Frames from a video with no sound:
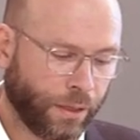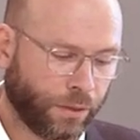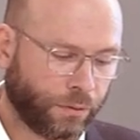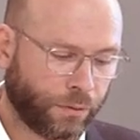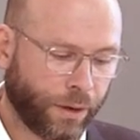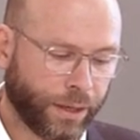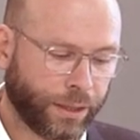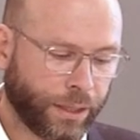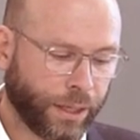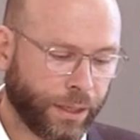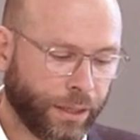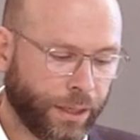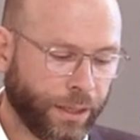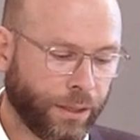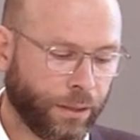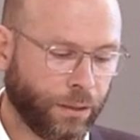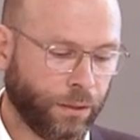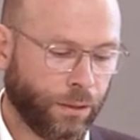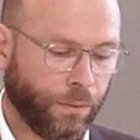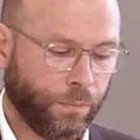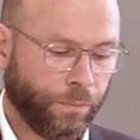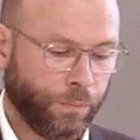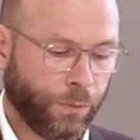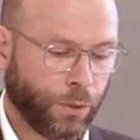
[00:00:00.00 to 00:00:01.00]

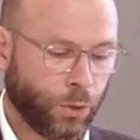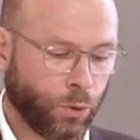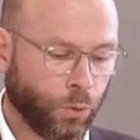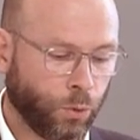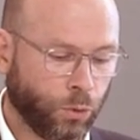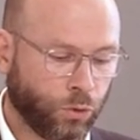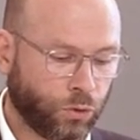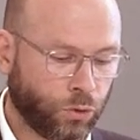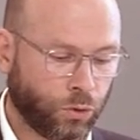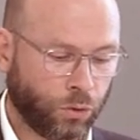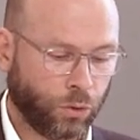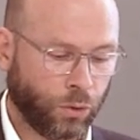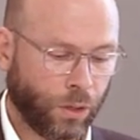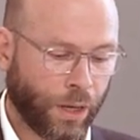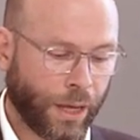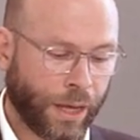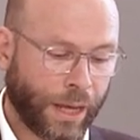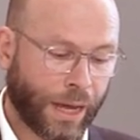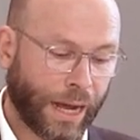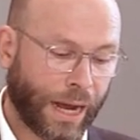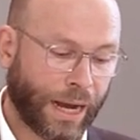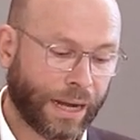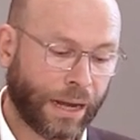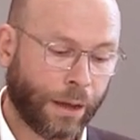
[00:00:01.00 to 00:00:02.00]
threatening use
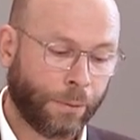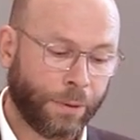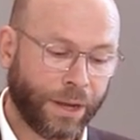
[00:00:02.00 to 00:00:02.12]
and